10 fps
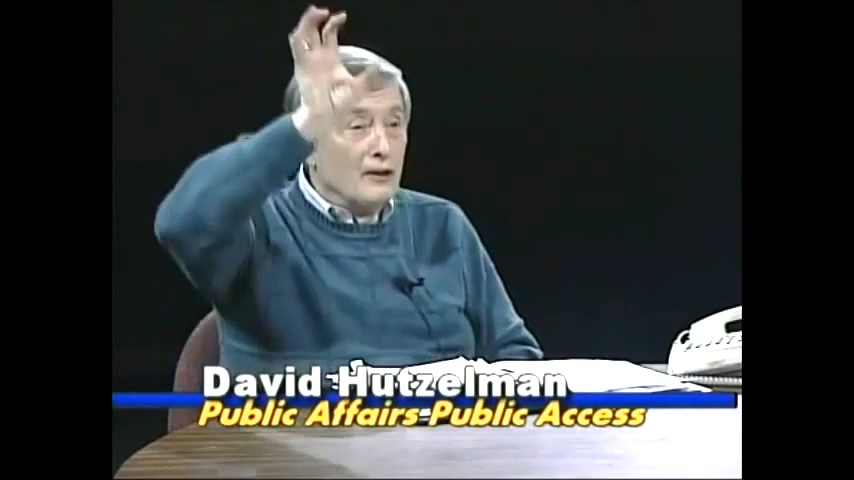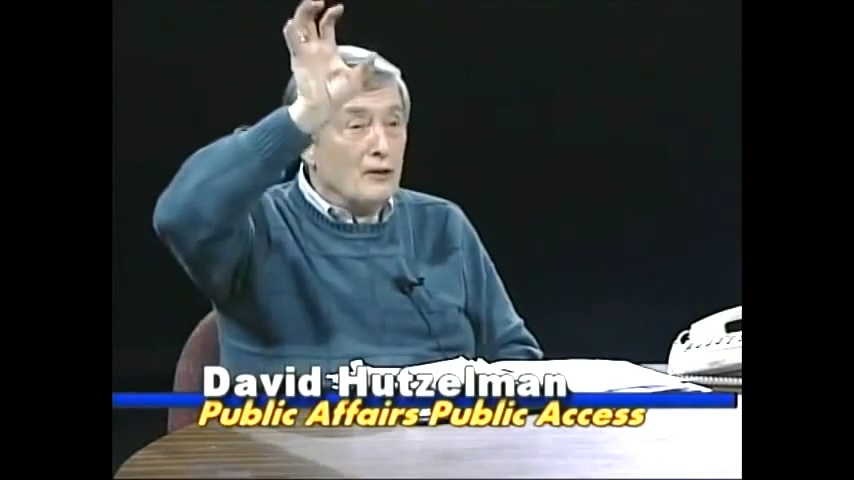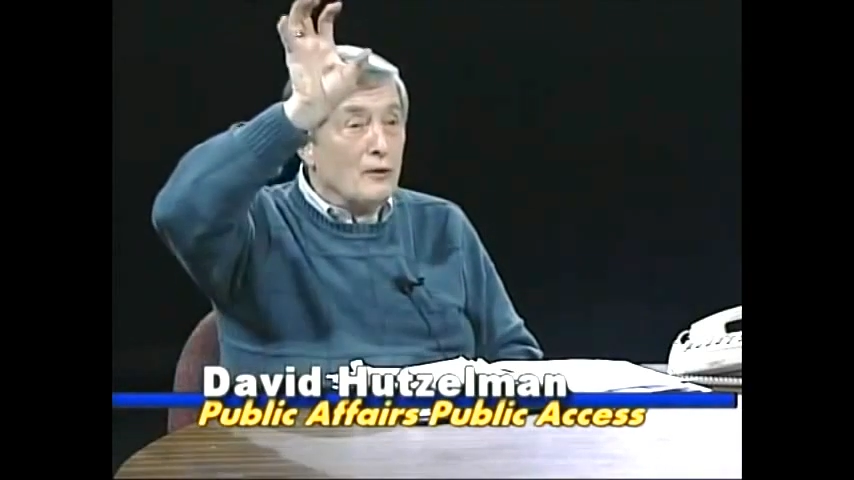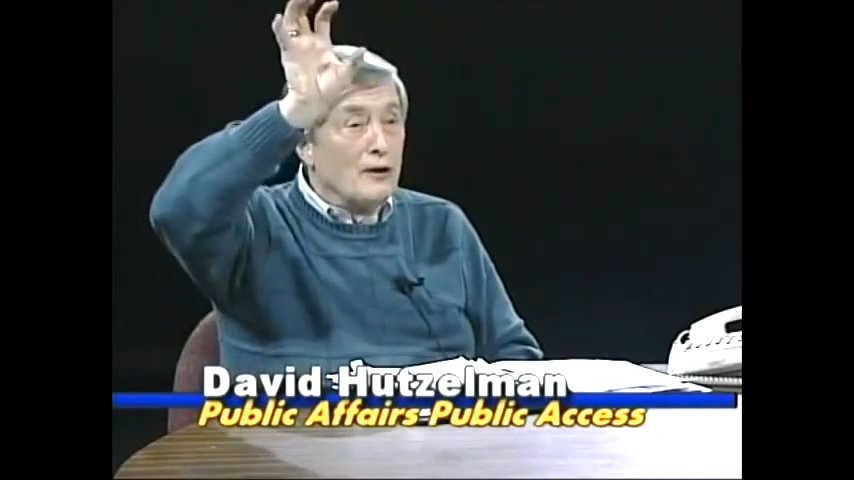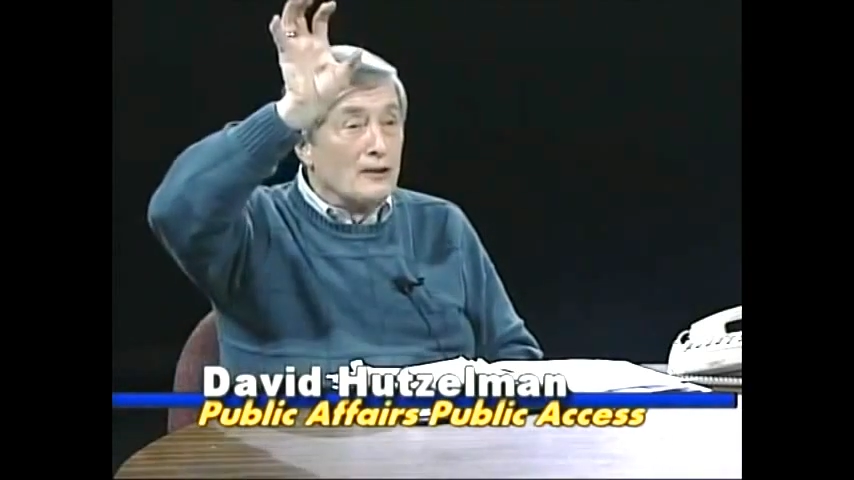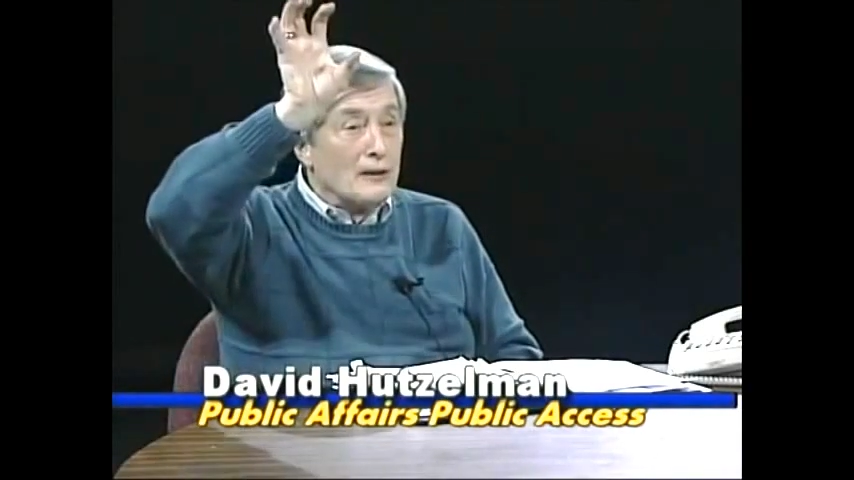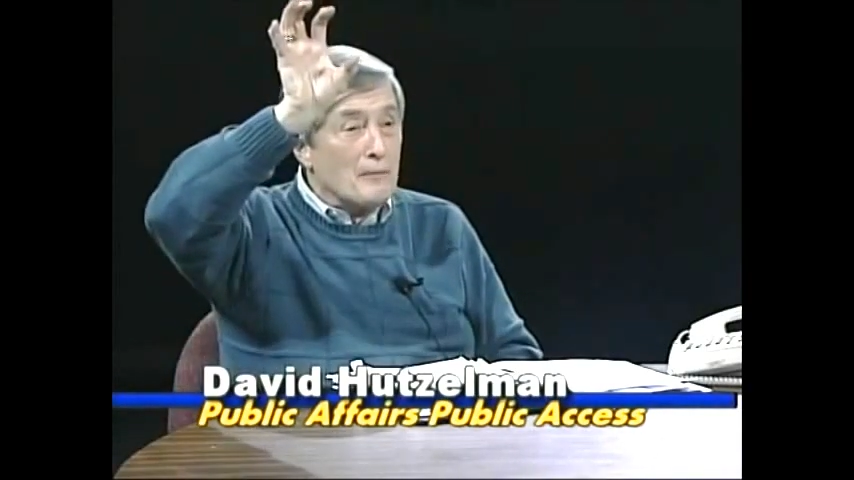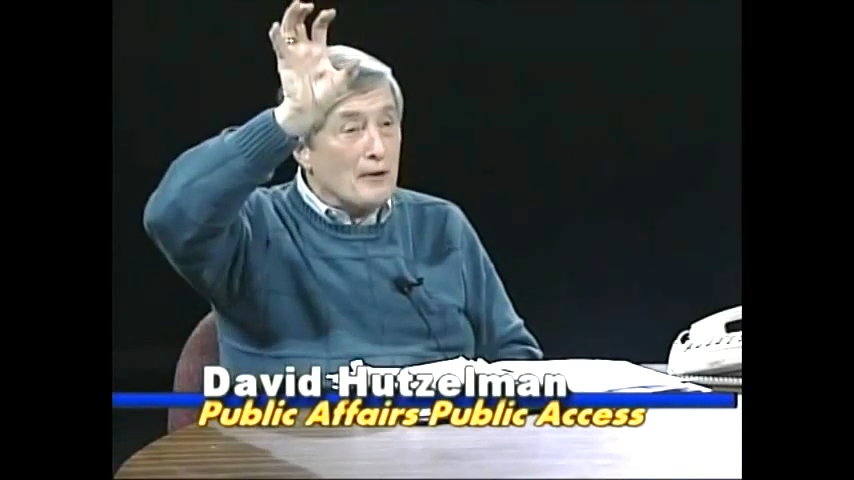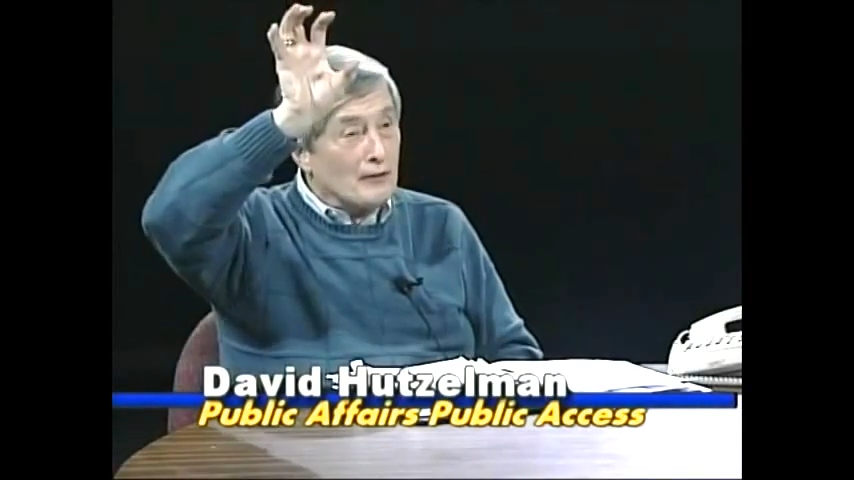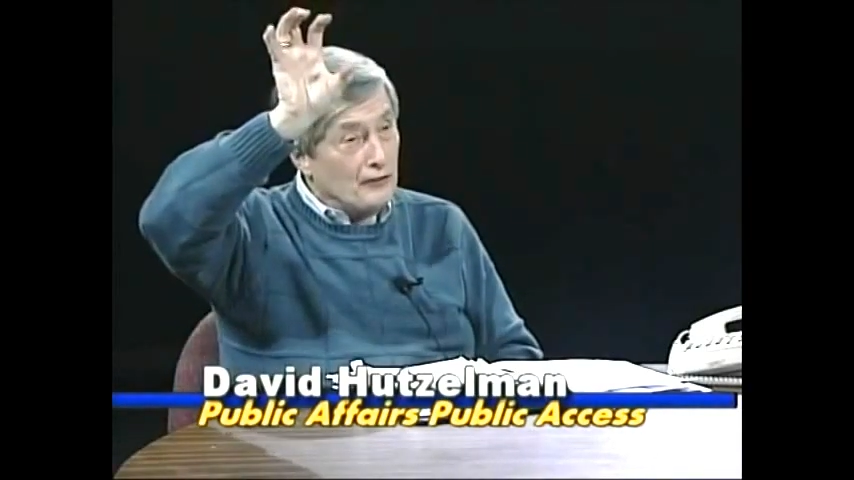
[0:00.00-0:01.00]
who held
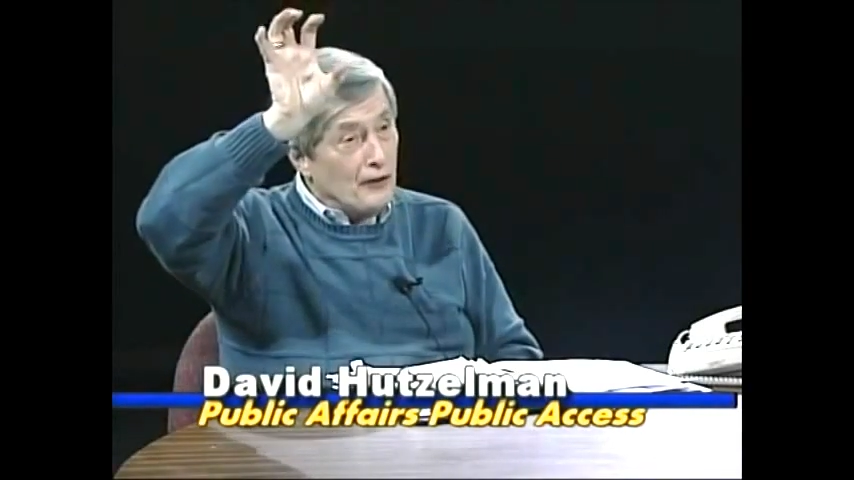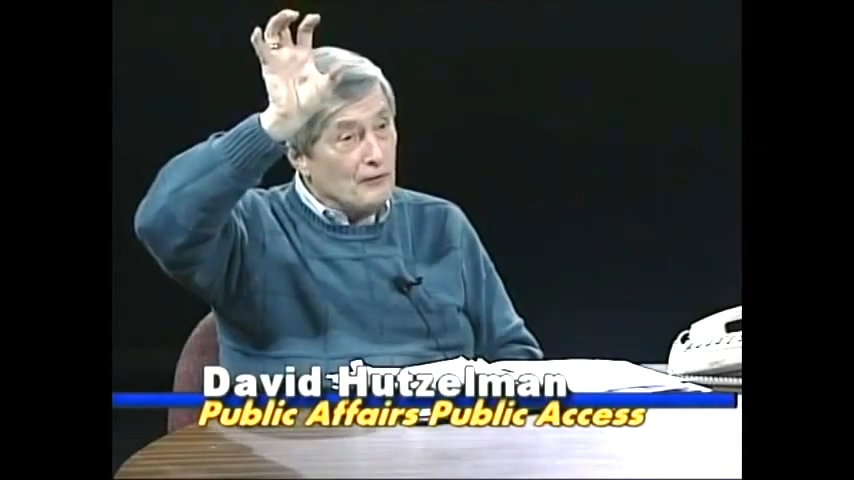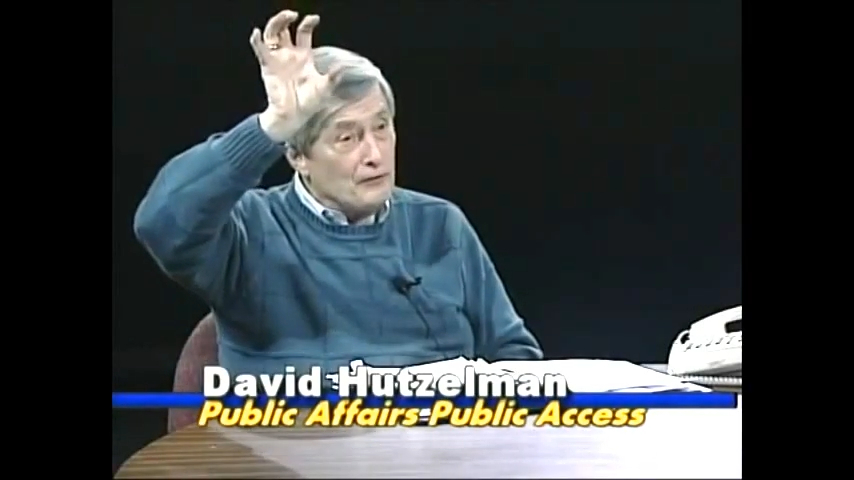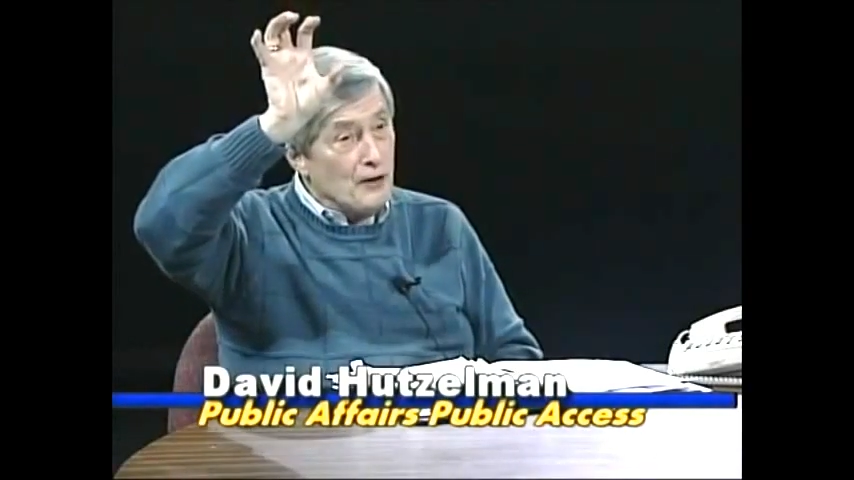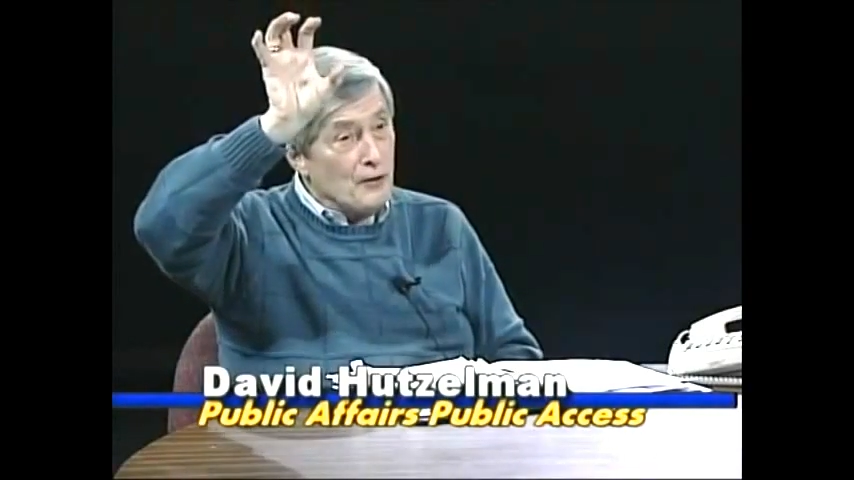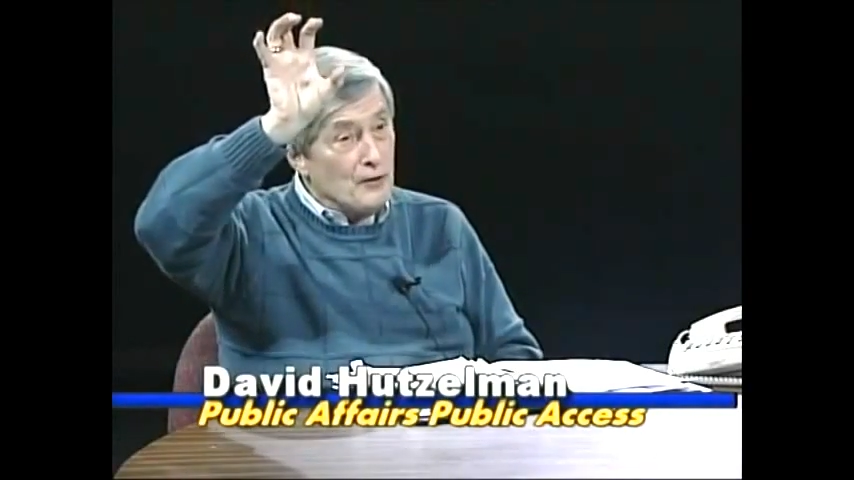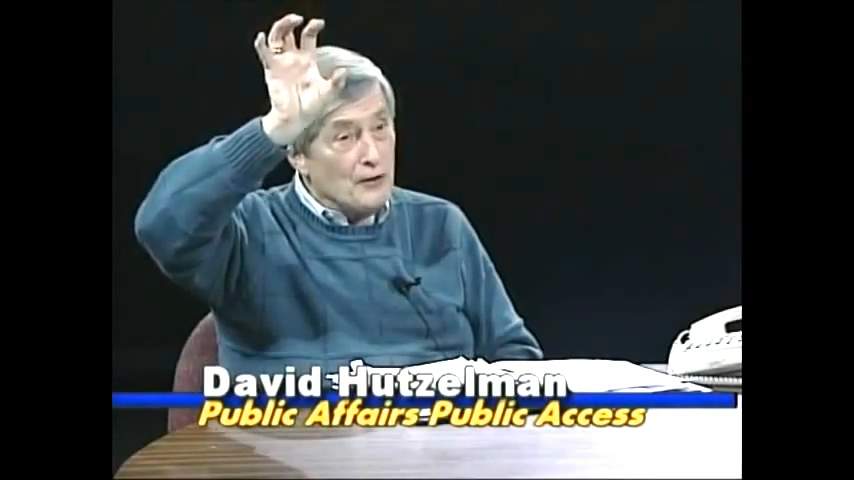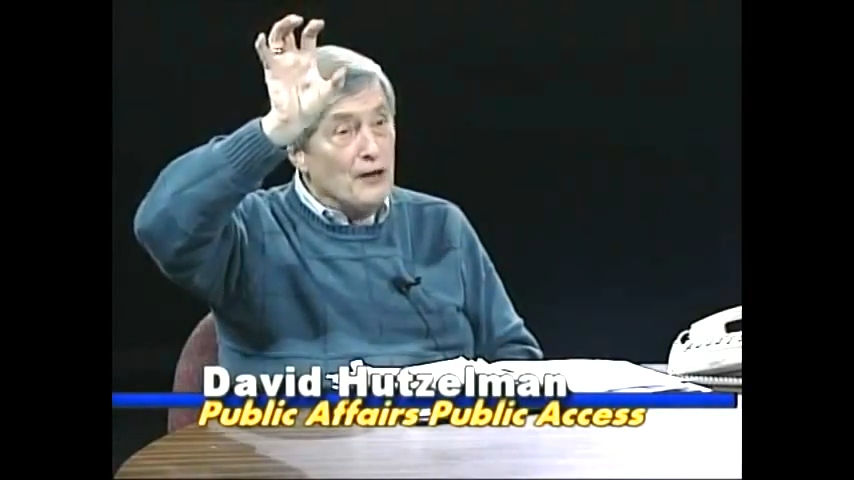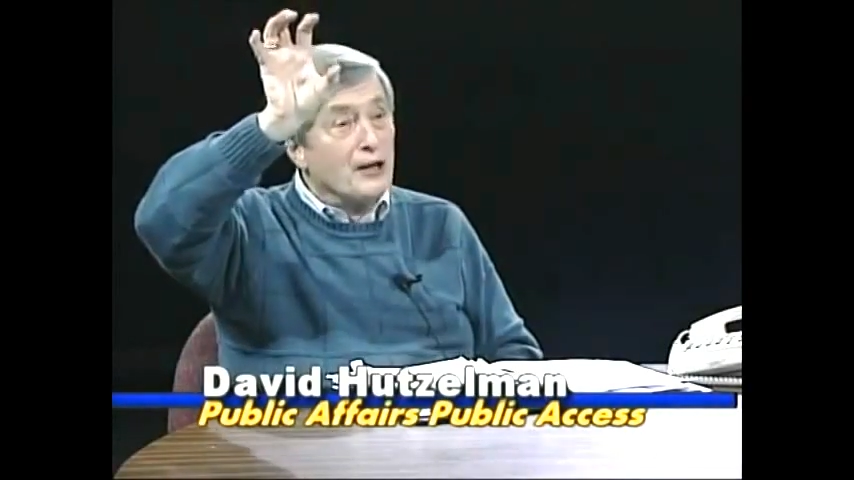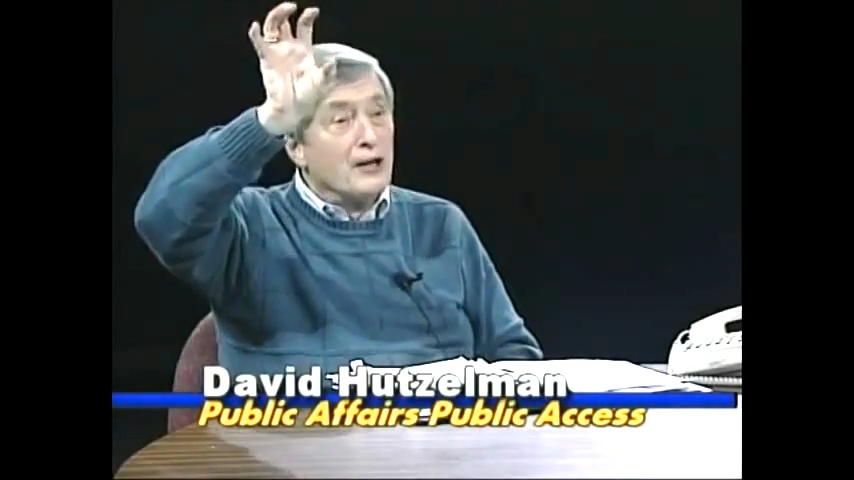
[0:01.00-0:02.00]
up their cell phone